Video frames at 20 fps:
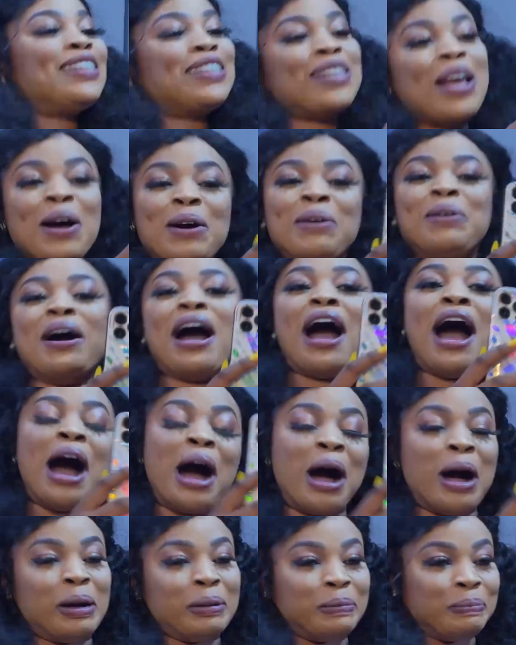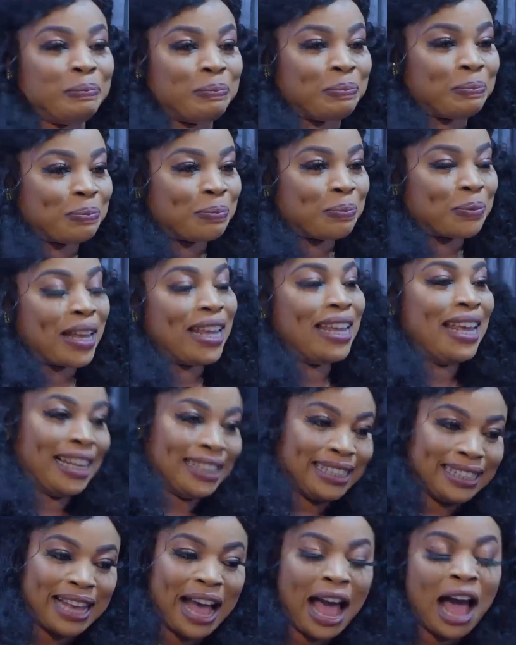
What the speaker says: so, yes,